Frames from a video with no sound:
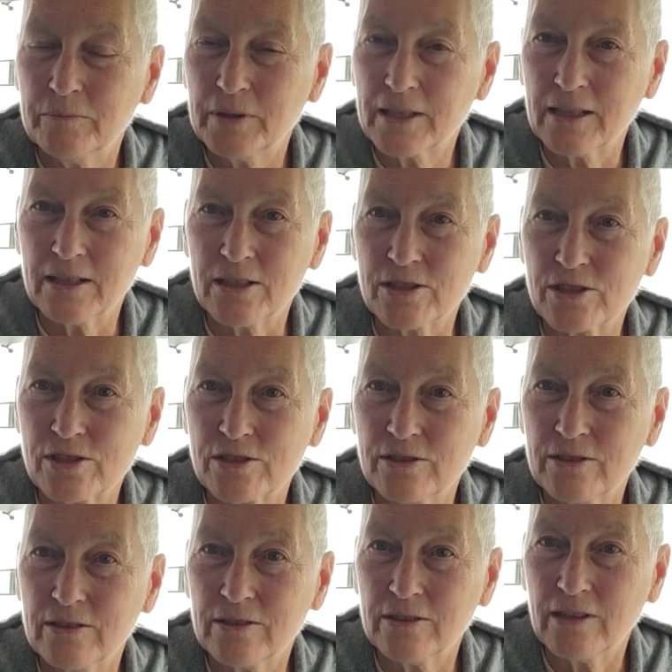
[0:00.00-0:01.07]
because
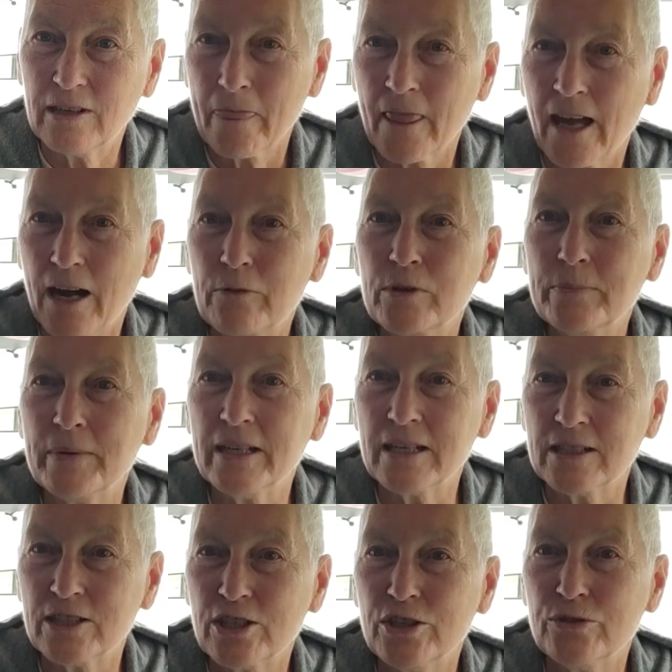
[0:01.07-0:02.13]
I would be
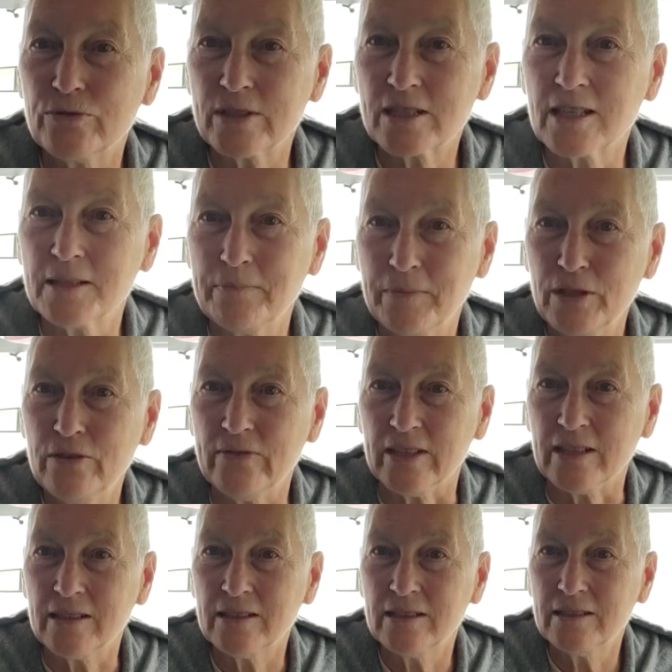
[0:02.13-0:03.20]
continuously
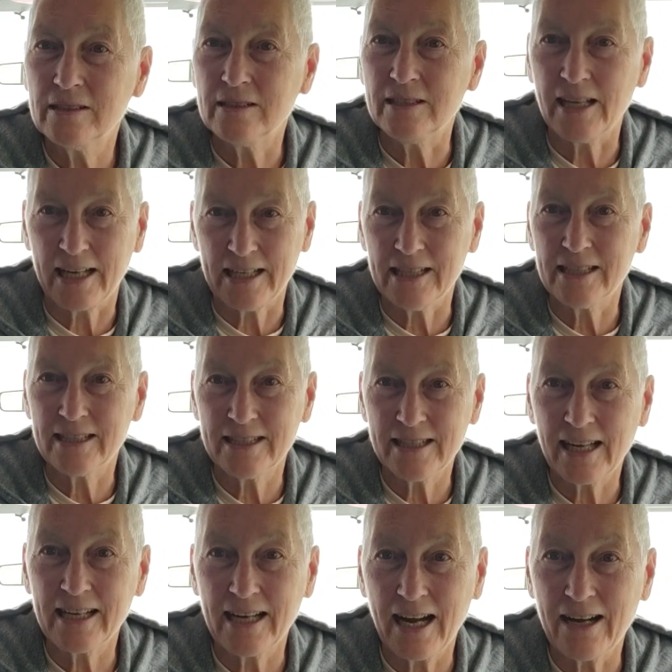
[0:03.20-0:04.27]
moving day in and
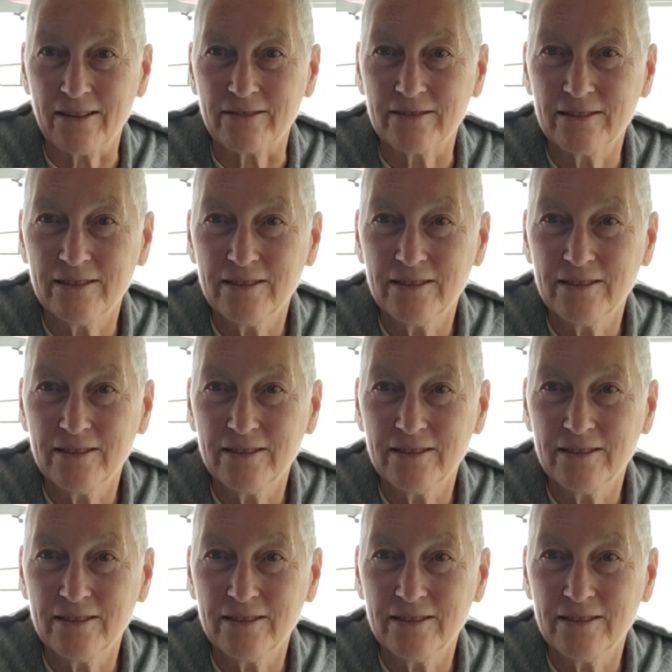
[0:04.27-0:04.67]
day out.